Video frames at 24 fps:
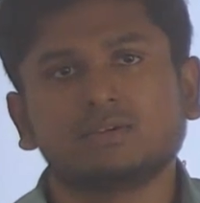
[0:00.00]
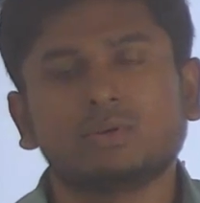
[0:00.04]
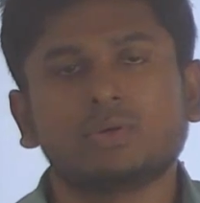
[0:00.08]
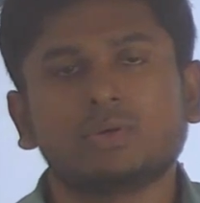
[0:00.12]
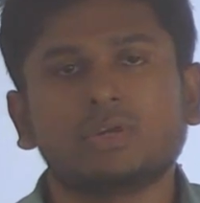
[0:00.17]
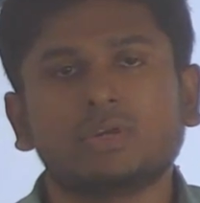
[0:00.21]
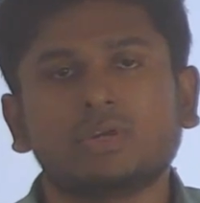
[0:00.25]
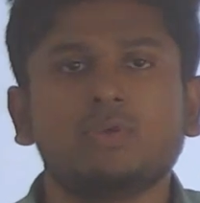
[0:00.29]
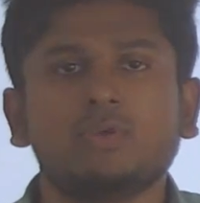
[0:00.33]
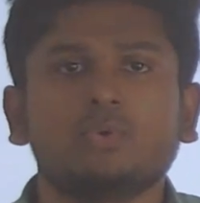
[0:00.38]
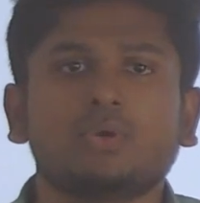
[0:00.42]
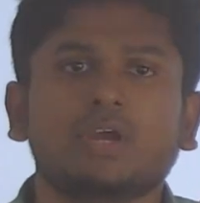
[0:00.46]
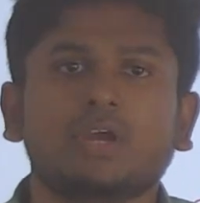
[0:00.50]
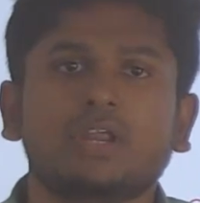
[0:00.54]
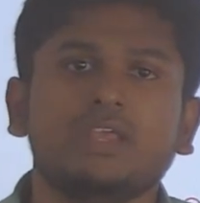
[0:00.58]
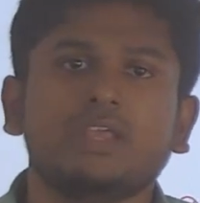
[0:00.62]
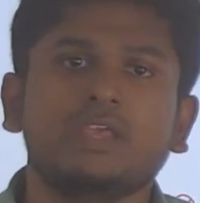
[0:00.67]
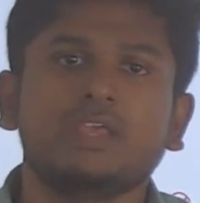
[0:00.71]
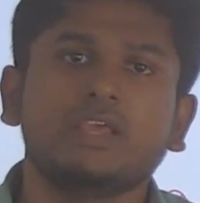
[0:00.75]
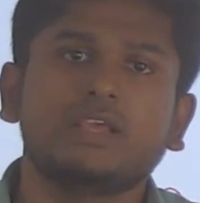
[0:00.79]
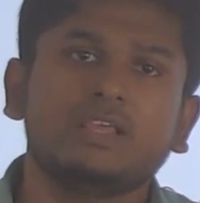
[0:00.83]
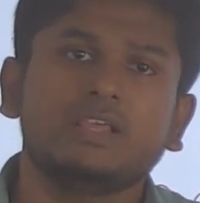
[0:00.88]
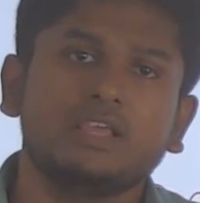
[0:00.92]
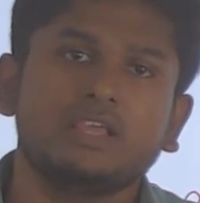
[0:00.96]
Okay, you
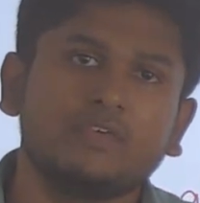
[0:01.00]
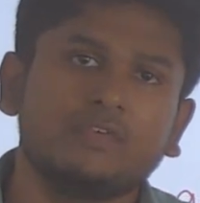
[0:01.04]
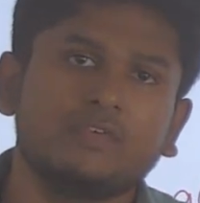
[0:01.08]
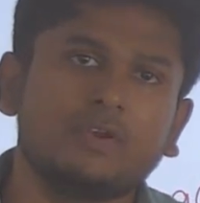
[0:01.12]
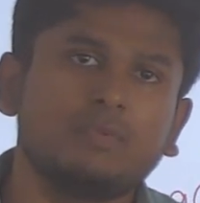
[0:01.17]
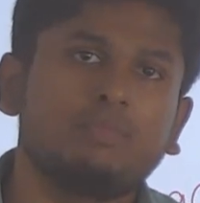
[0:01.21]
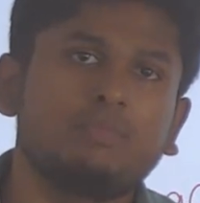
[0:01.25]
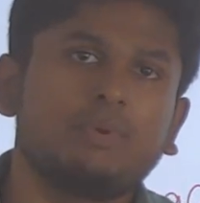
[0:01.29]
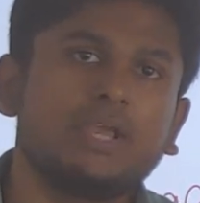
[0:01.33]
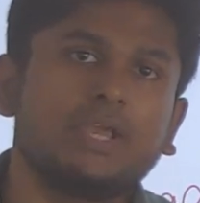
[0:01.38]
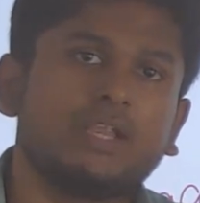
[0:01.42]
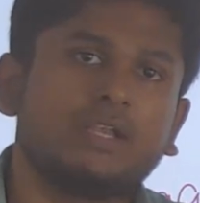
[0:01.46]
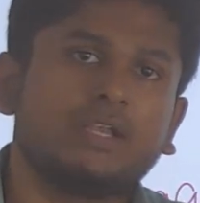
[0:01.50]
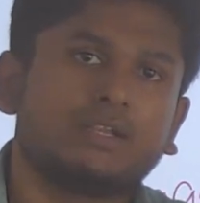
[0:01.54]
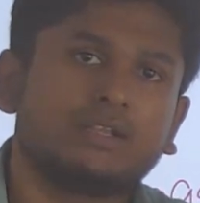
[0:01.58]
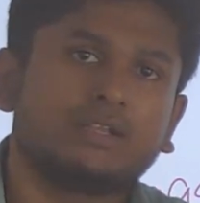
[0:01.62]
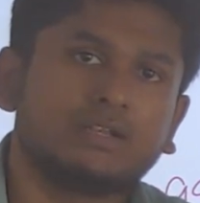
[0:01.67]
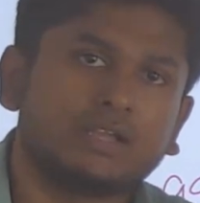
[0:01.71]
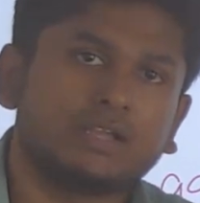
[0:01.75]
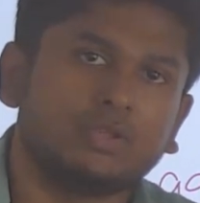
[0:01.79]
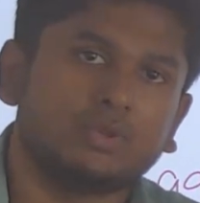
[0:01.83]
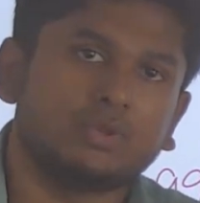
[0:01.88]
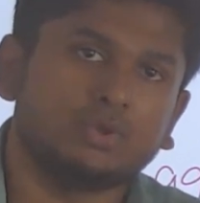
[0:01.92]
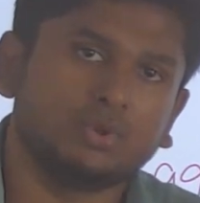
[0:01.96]
can even buy it
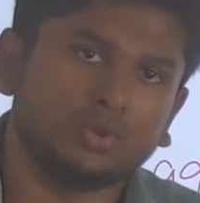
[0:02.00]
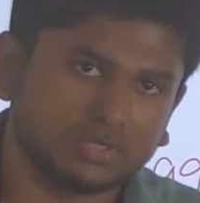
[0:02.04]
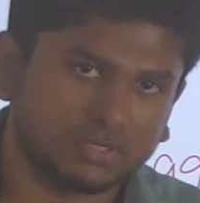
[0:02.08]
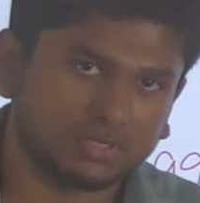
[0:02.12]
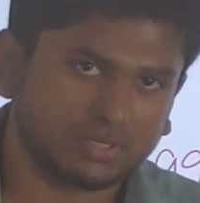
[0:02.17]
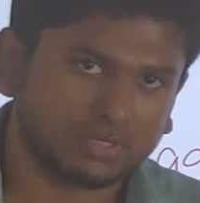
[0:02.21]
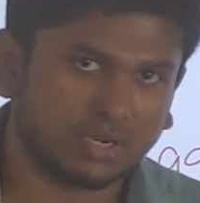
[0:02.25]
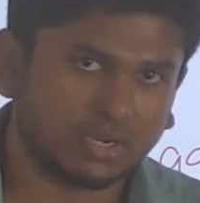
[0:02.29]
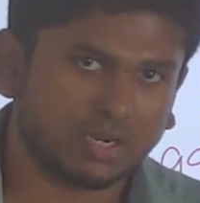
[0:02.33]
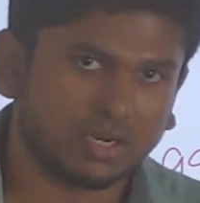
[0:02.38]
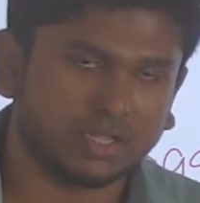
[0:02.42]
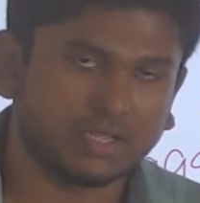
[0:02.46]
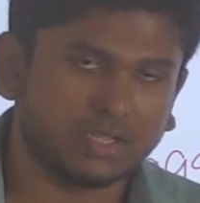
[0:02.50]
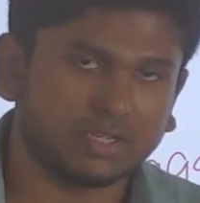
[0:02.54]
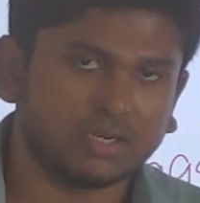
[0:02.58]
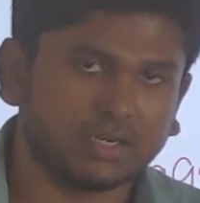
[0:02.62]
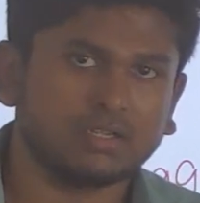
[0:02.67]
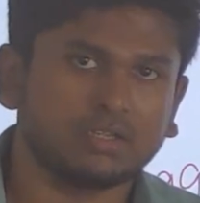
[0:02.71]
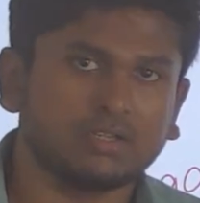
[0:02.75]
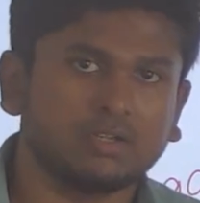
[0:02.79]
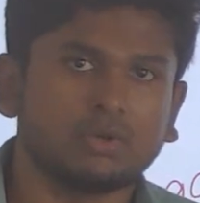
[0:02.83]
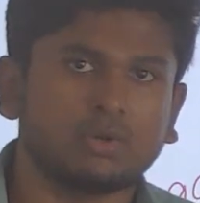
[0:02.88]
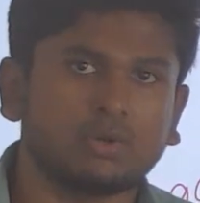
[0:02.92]
in a US dollar.